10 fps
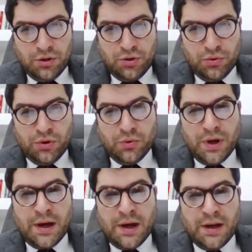to
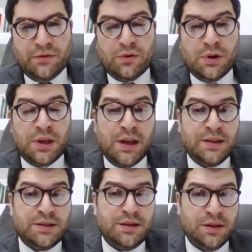unite
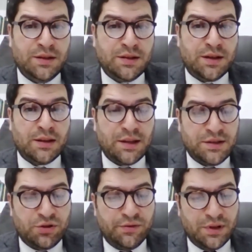against this
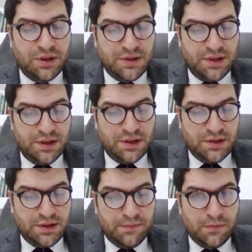catastrophic
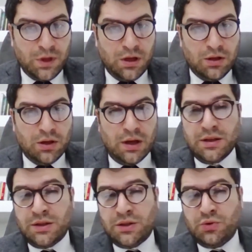disease,
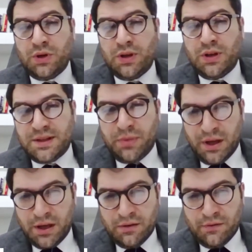and to ease the
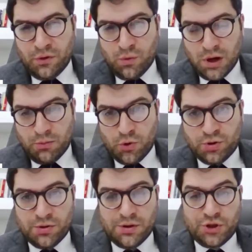pain for one
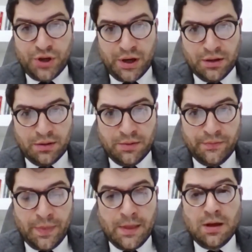more child.
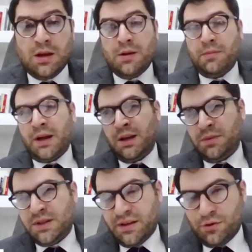My
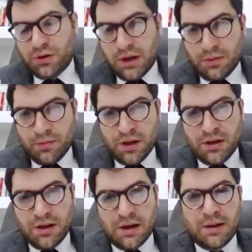name is
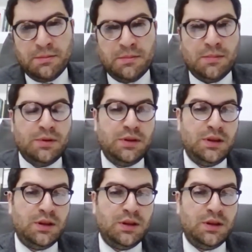Prof.Tamamyan. I'm